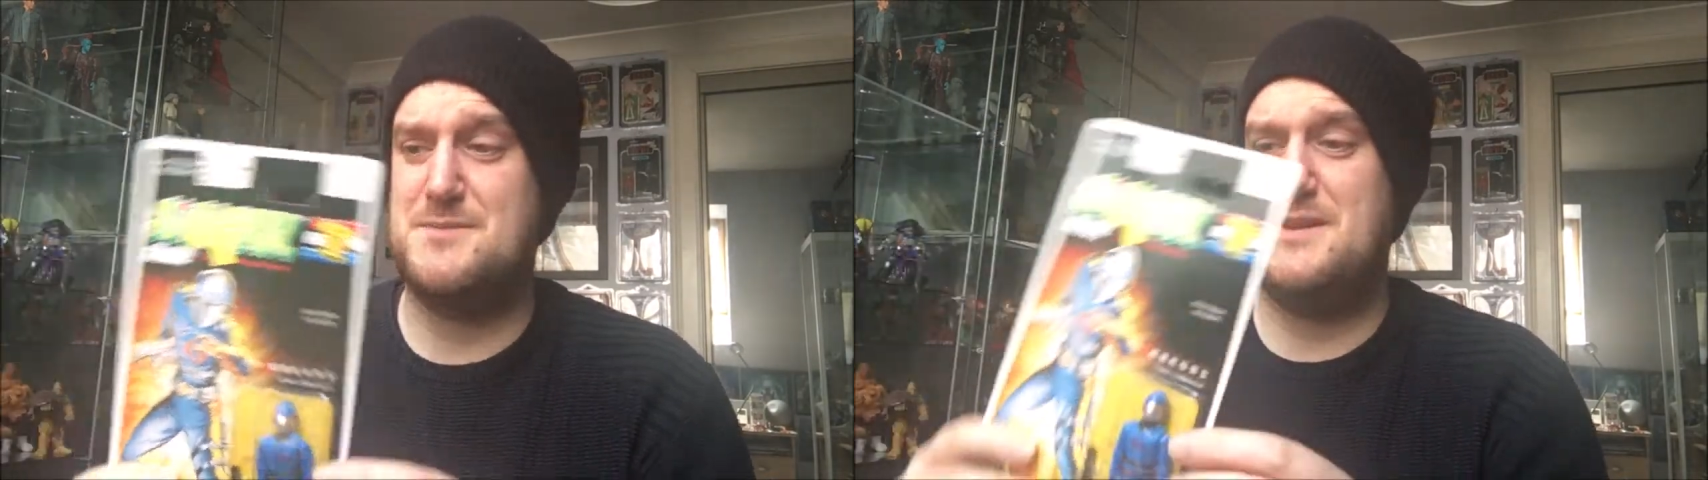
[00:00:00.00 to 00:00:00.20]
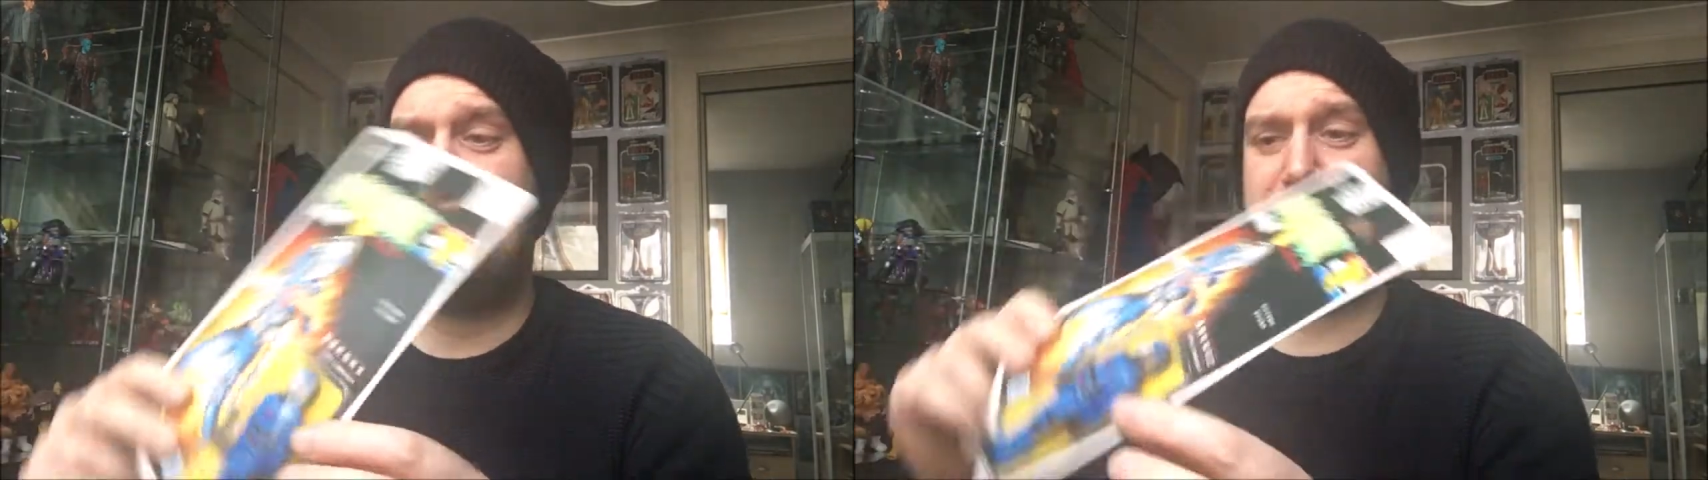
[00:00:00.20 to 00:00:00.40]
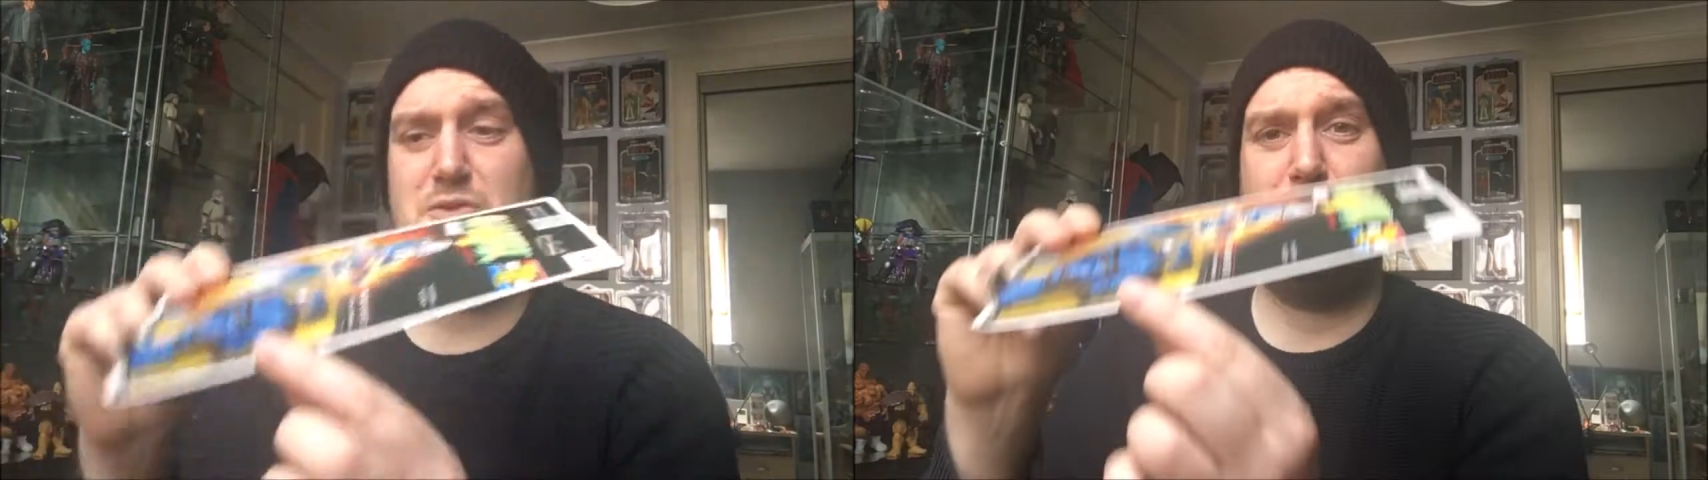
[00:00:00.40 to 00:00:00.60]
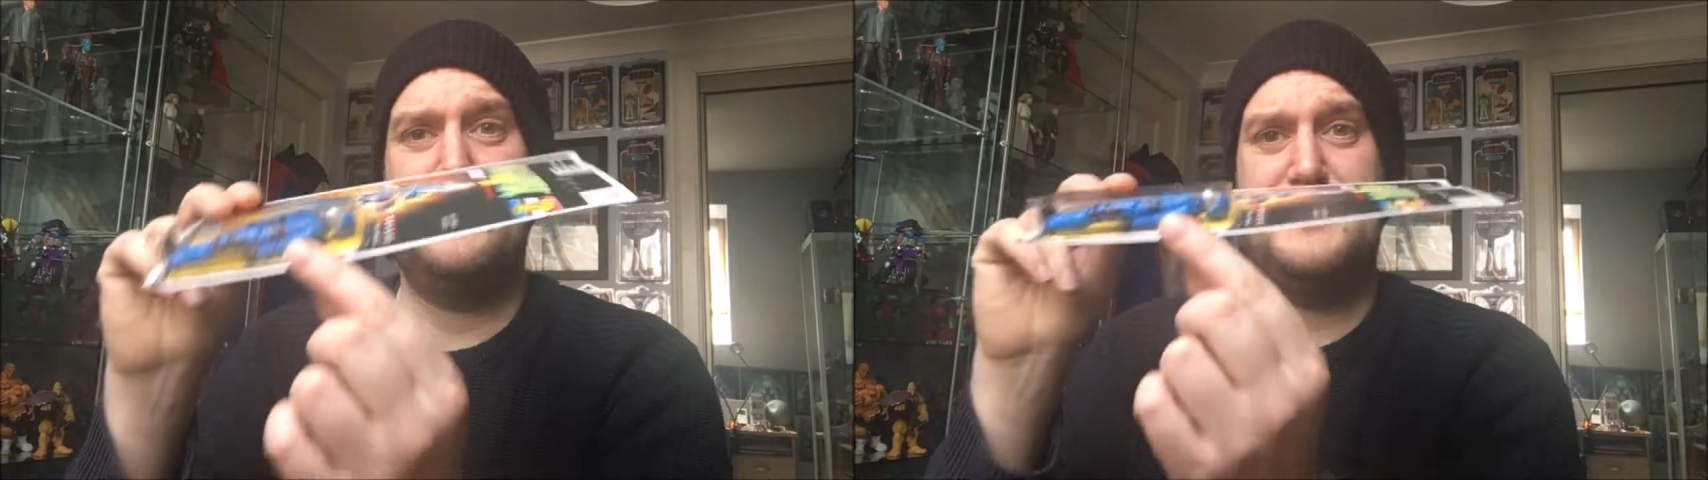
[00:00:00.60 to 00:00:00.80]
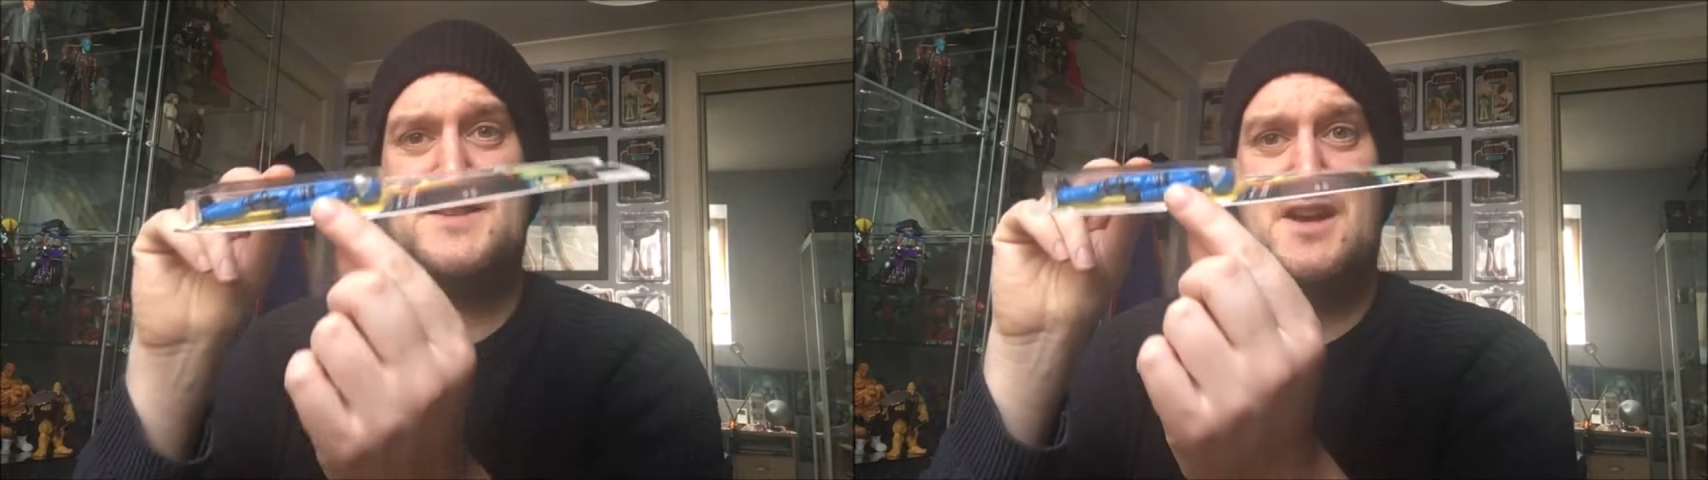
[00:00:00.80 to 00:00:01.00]
I mean, they're
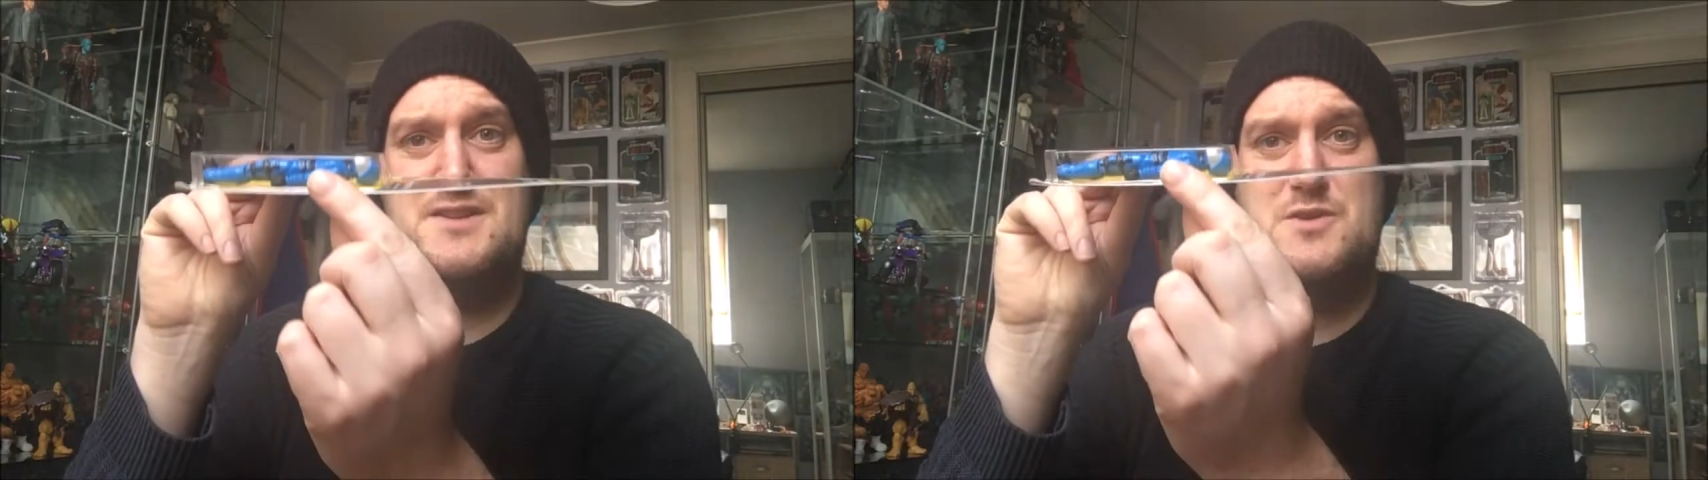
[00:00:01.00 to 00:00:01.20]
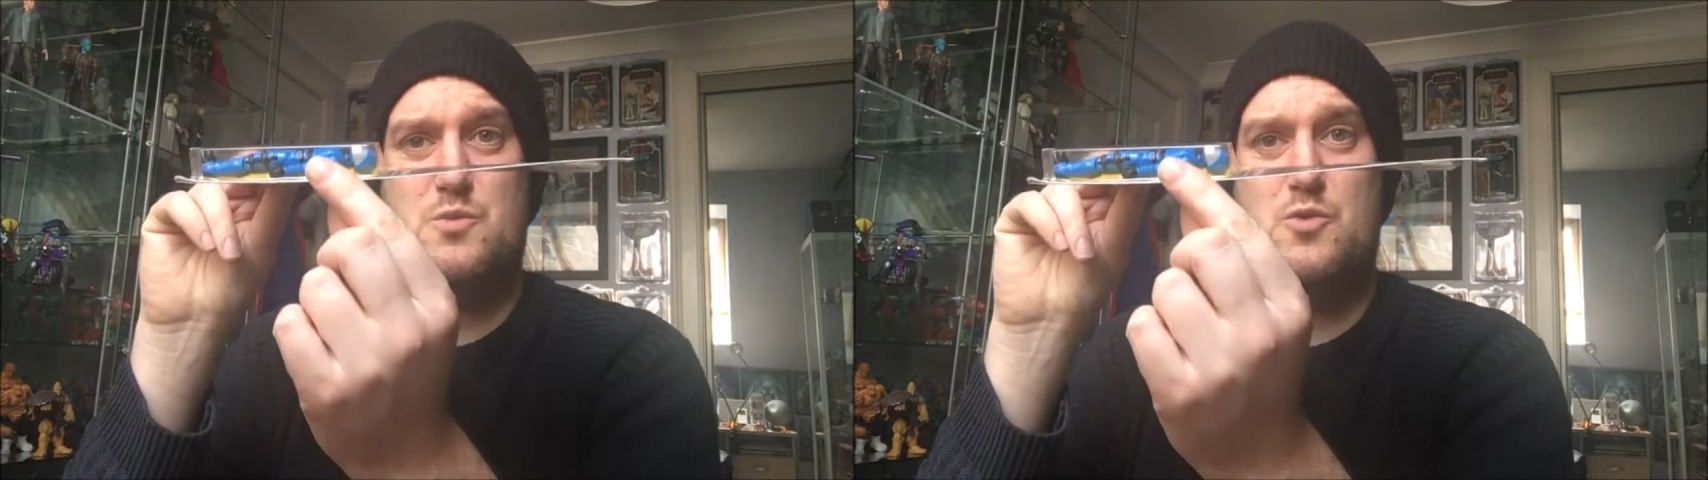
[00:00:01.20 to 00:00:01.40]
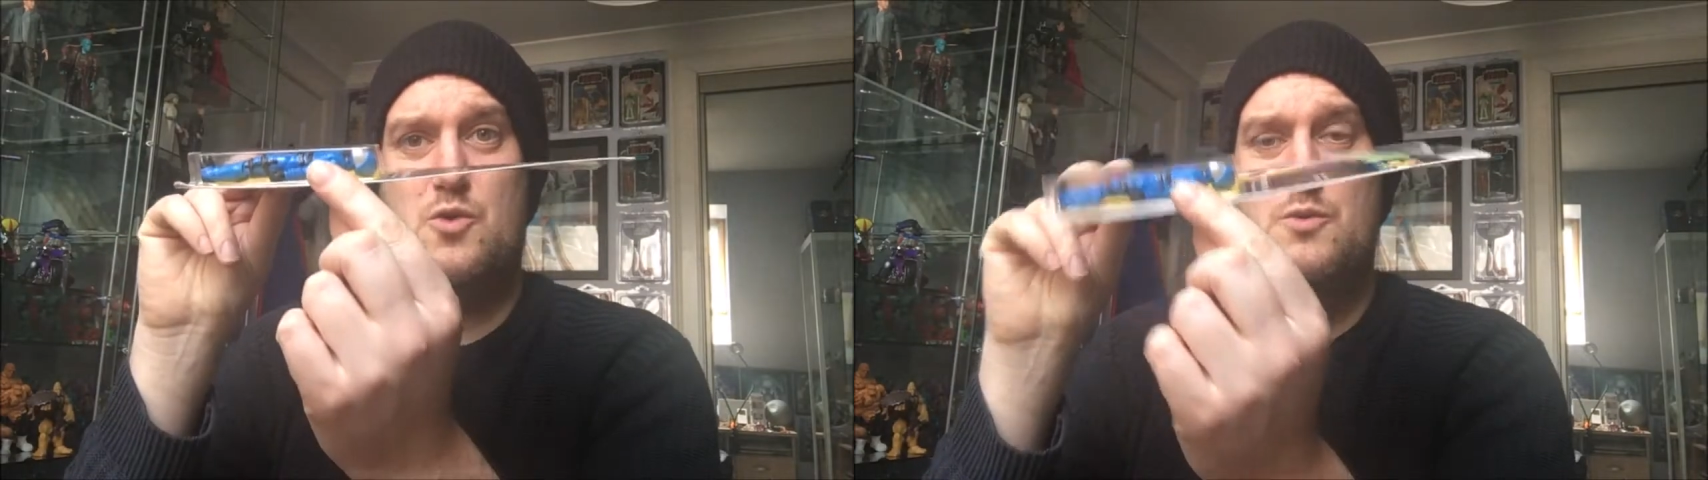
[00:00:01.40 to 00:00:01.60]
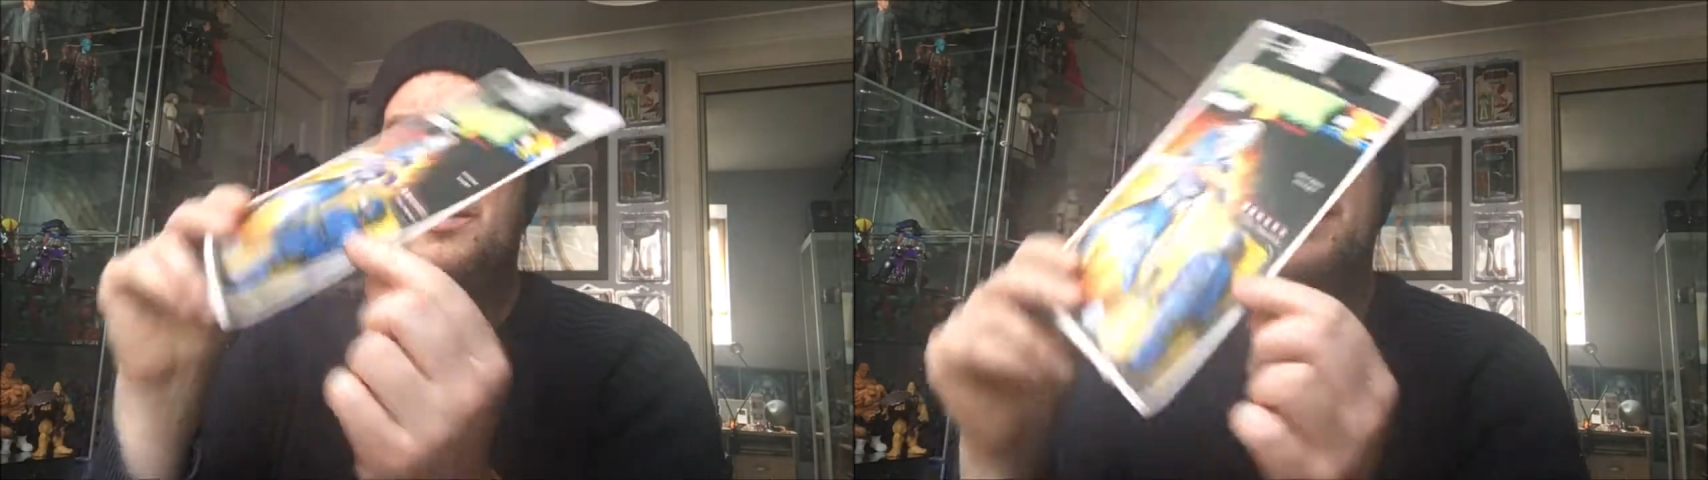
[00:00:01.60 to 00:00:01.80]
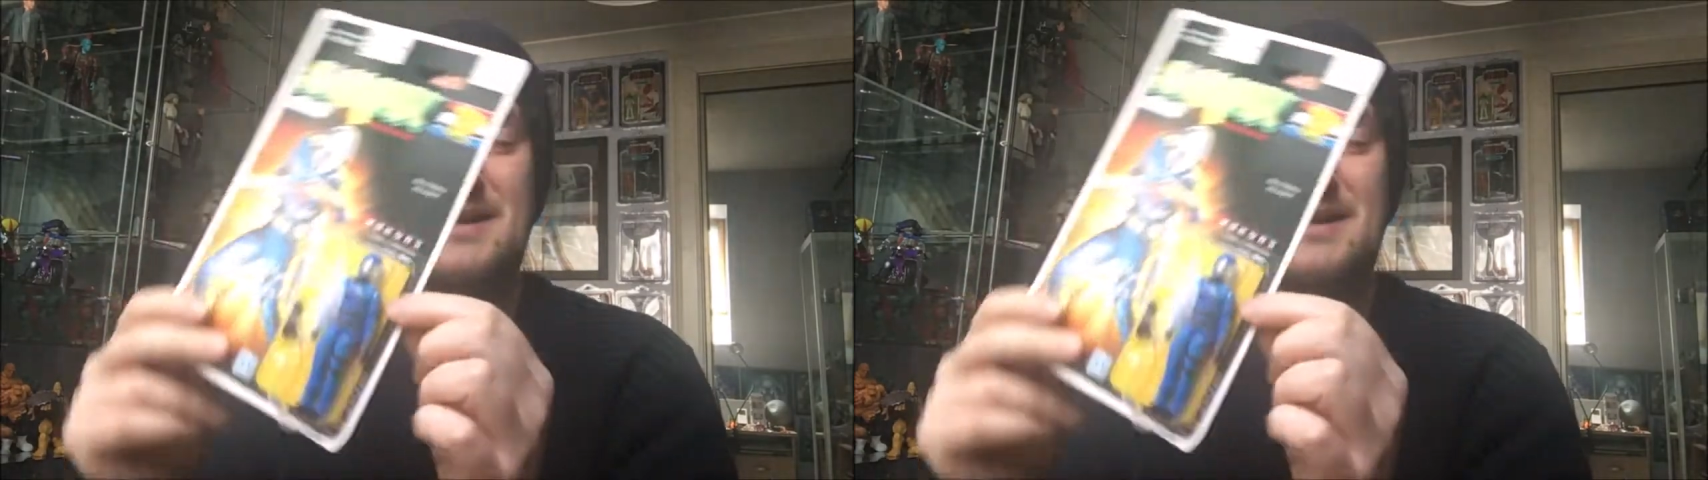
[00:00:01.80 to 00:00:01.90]
already starting to warp,